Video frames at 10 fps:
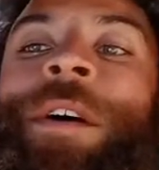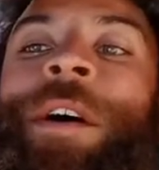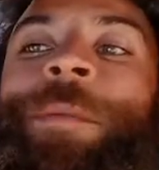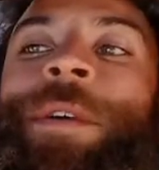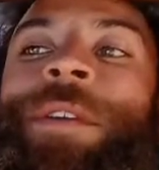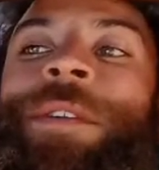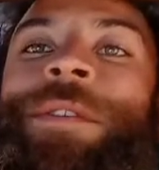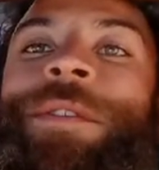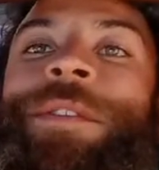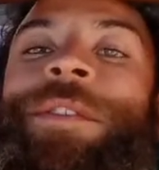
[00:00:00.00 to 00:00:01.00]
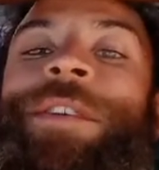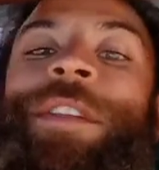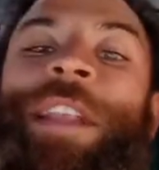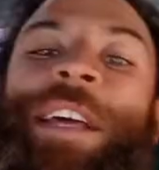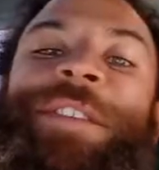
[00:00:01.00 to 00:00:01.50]
I mean,
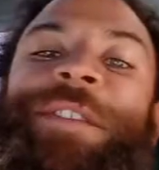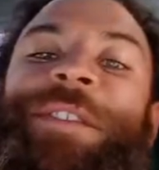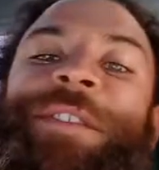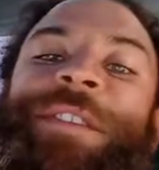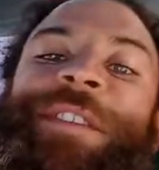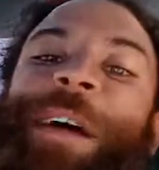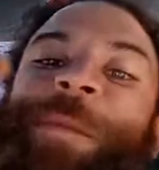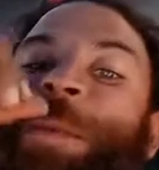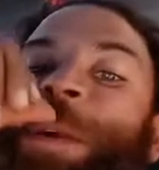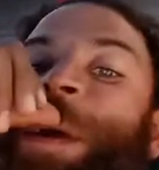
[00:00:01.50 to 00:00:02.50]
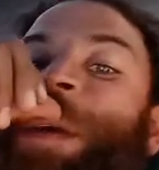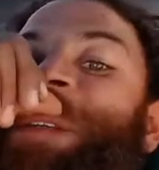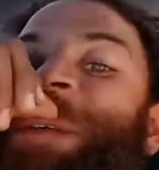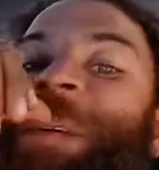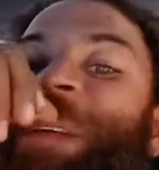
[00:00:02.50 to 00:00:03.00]
let's use this example, okay?
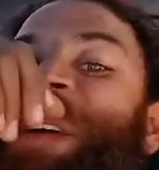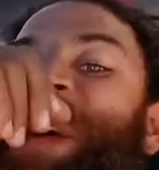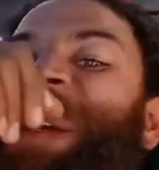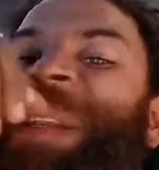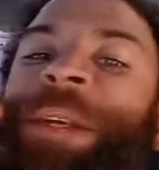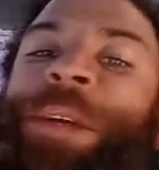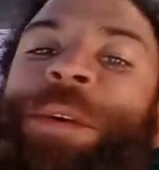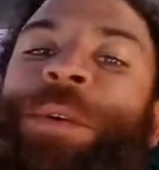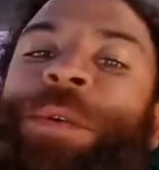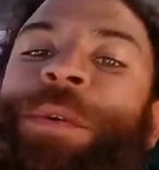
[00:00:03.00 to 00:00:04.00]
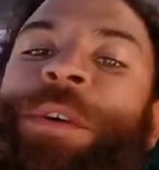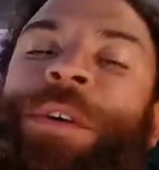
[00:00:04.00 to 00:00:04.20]
So you're trying to